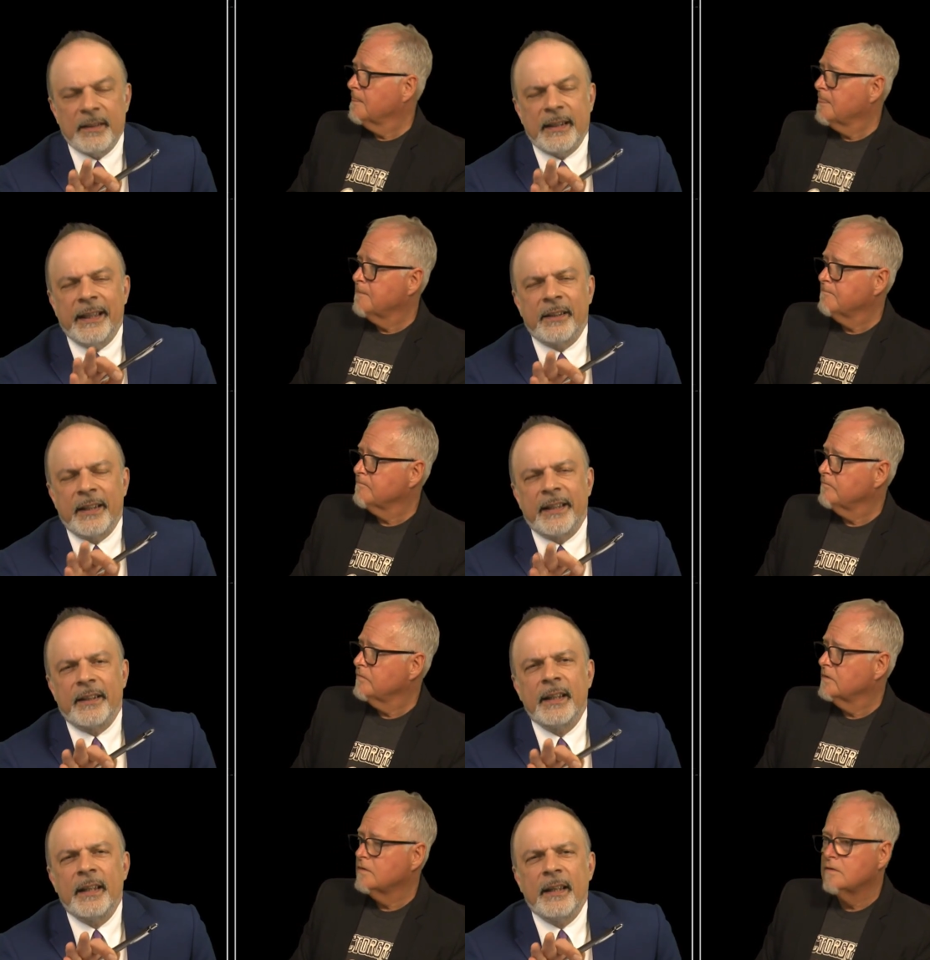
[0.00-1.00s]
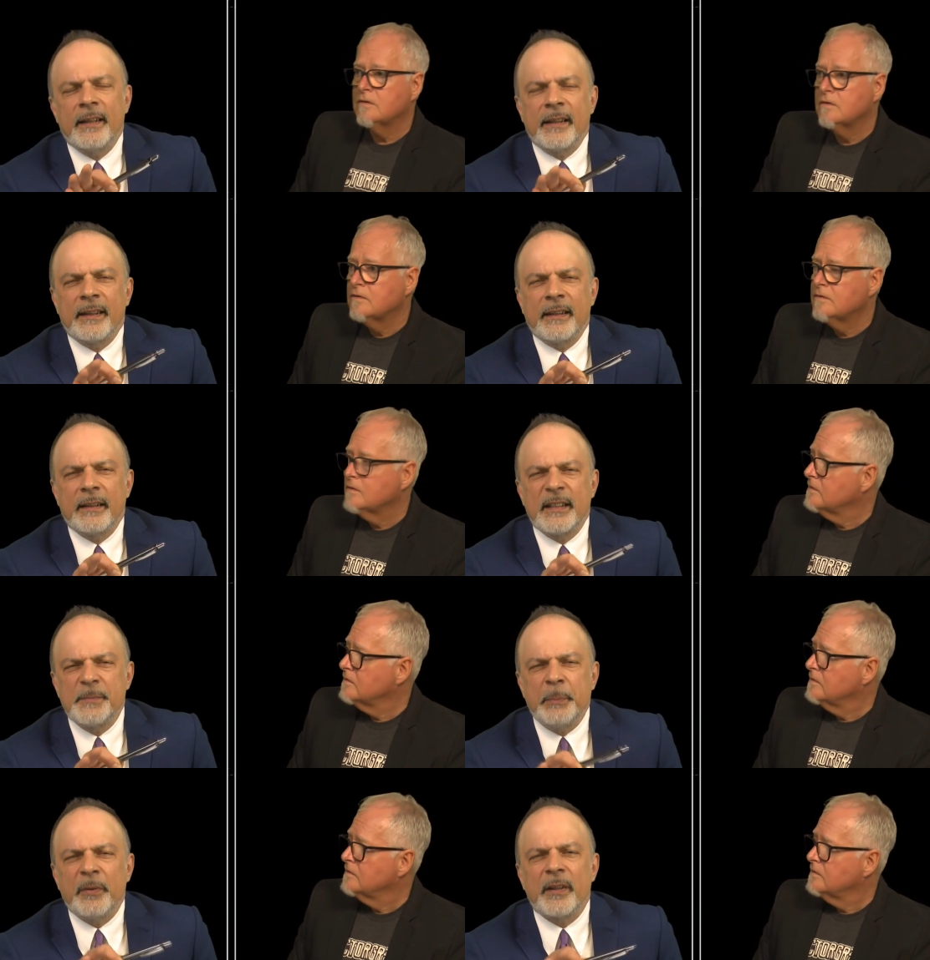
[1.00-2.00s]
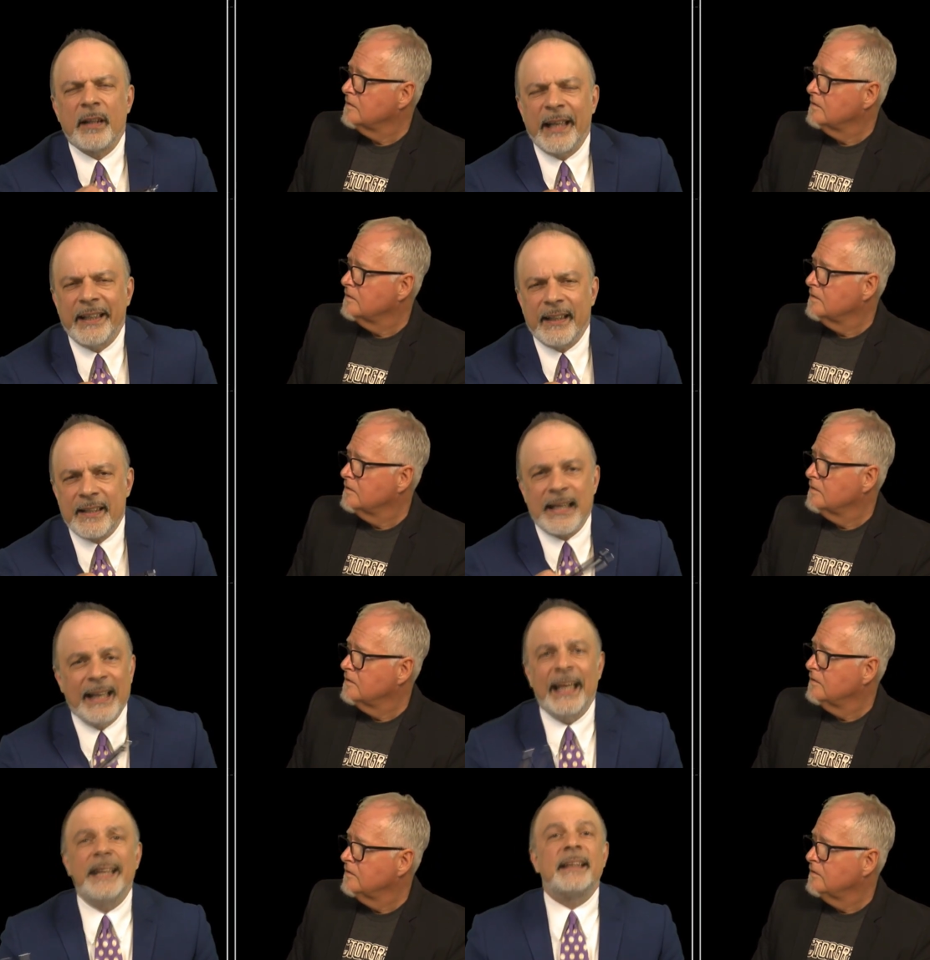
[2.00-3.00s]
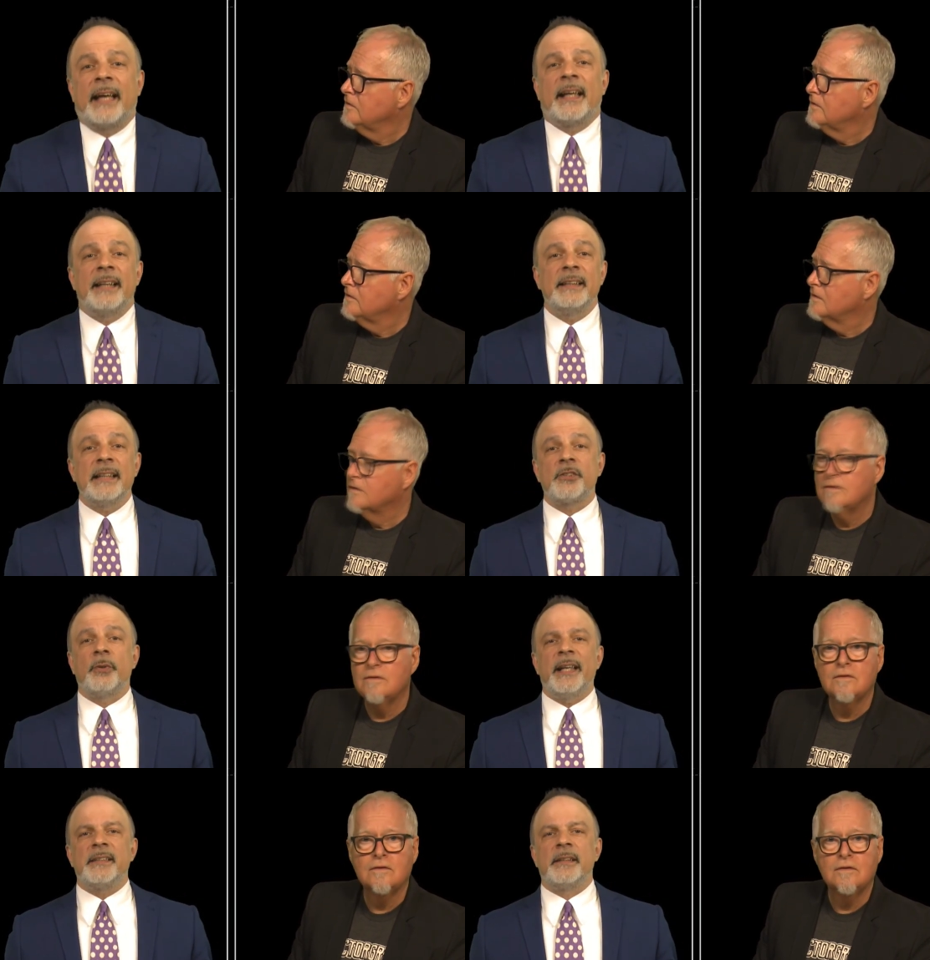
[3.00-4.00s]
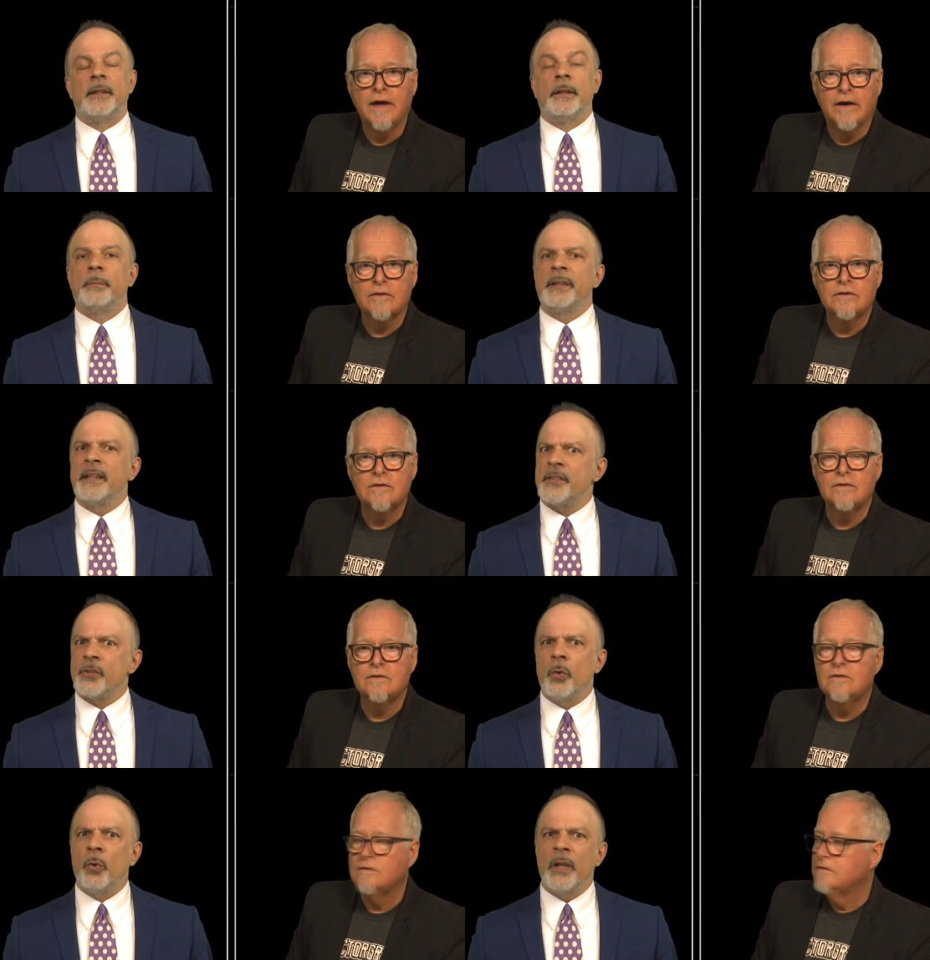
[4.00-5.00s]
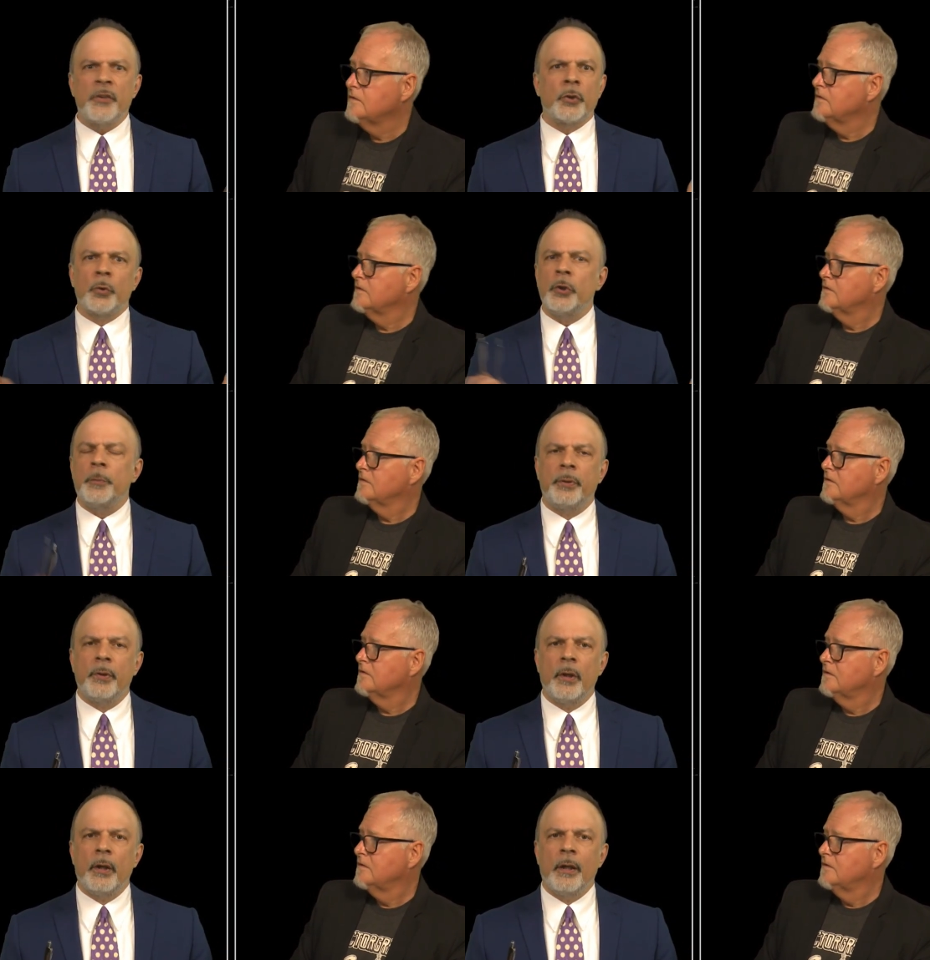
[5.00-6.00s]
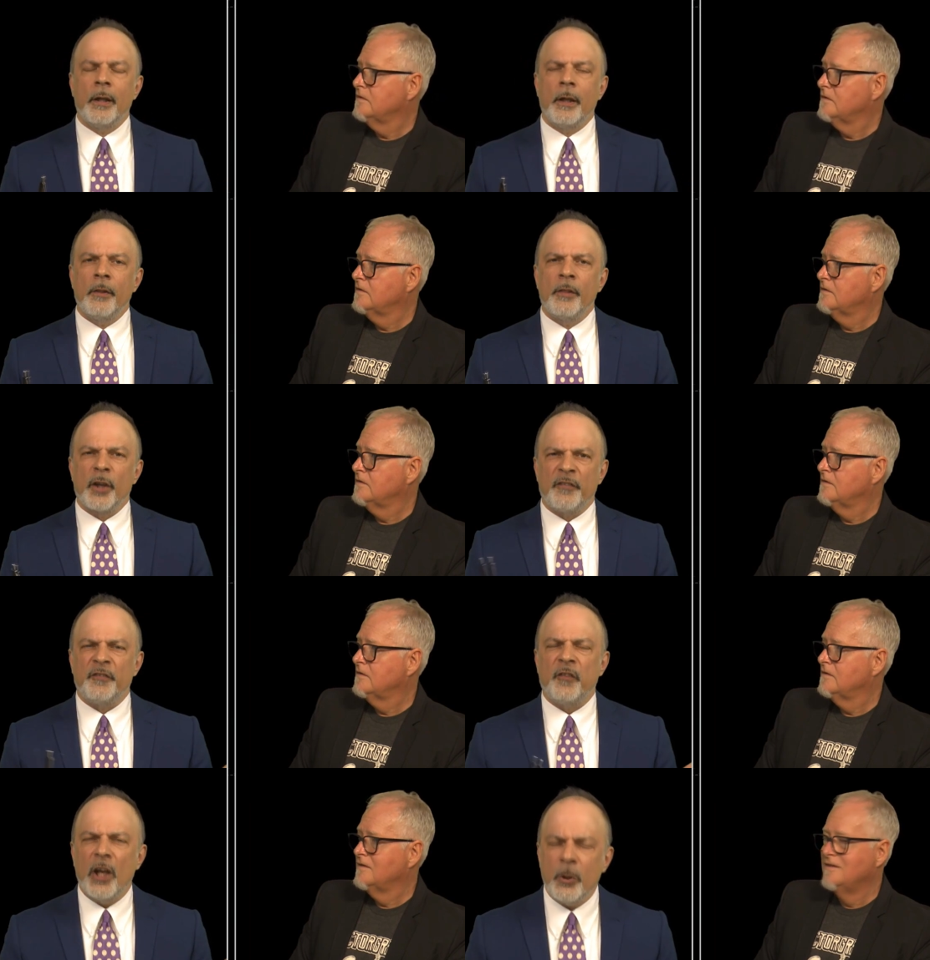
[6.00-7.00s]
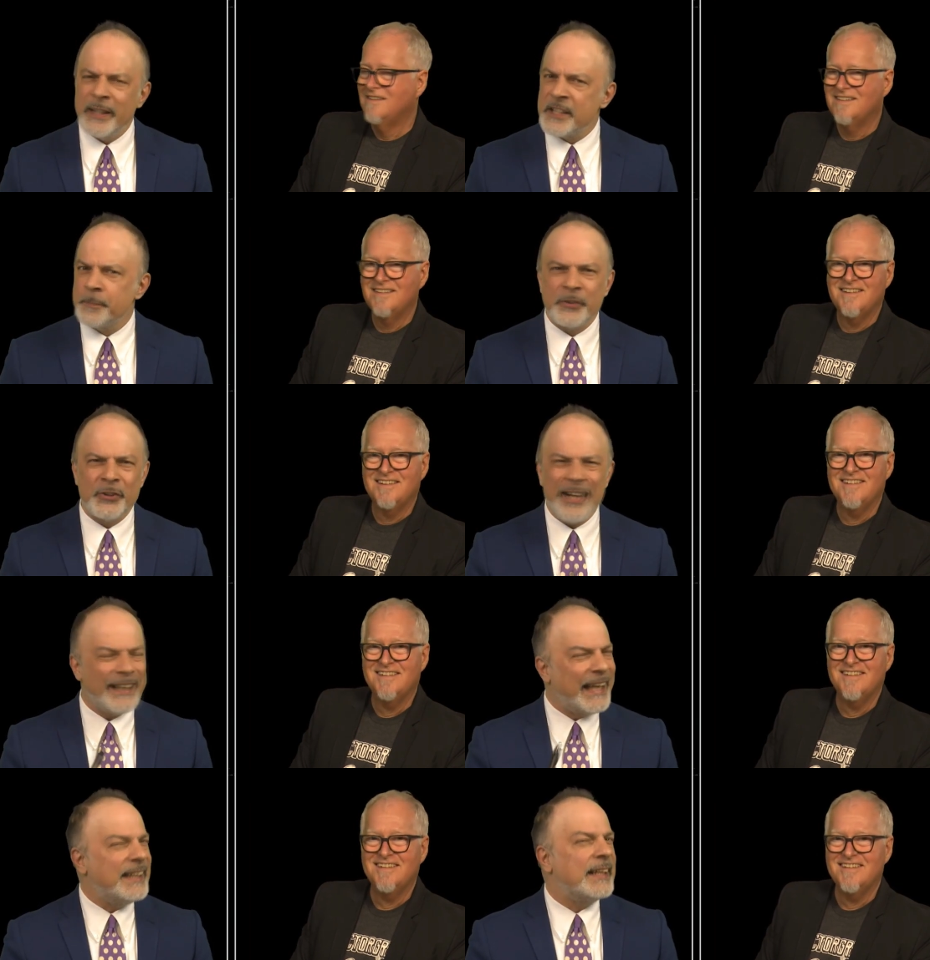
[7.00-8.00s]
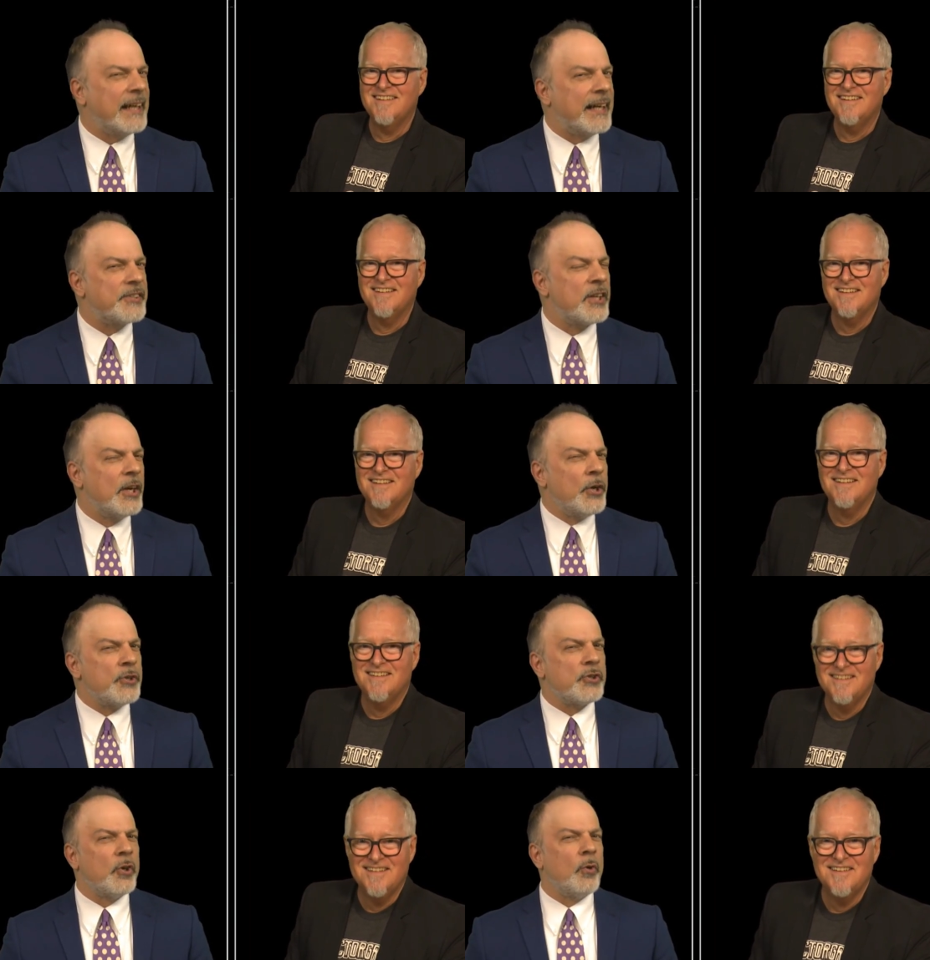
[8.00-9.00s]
Speaker 1: Hang on. These people that are liking us, I like that. I think that's great. Yeah. But then there's a whole other group that are following us, but they're not liking us. So